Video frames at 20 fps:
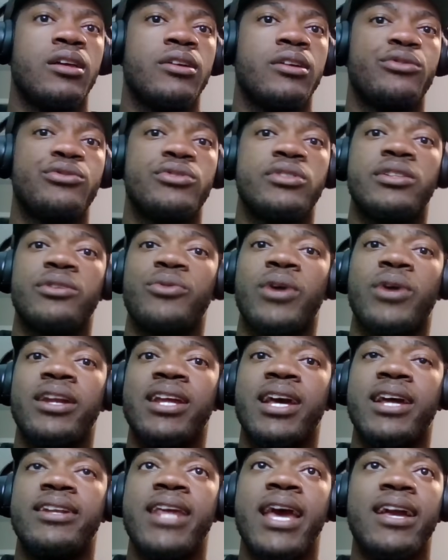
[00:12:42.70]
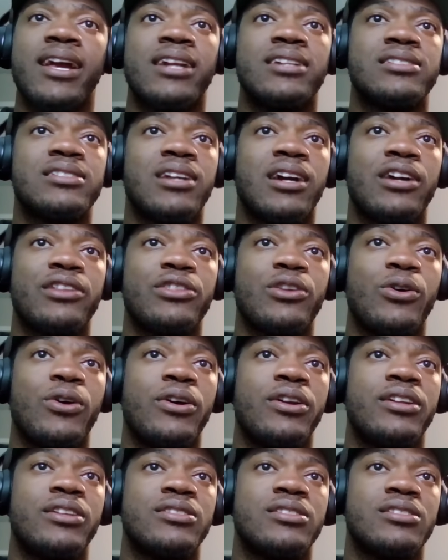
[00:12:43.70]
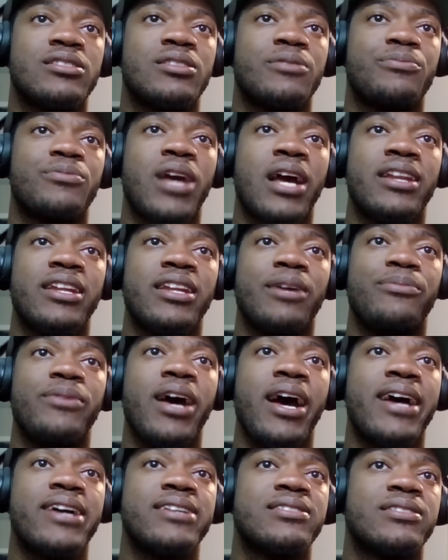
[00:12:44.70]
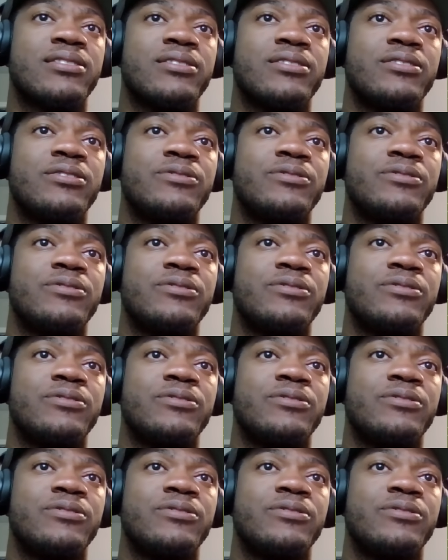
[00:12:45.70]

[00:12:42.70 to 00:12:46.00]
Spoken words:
Shit, right now, Dak got to start throwing some goddamn dots, though.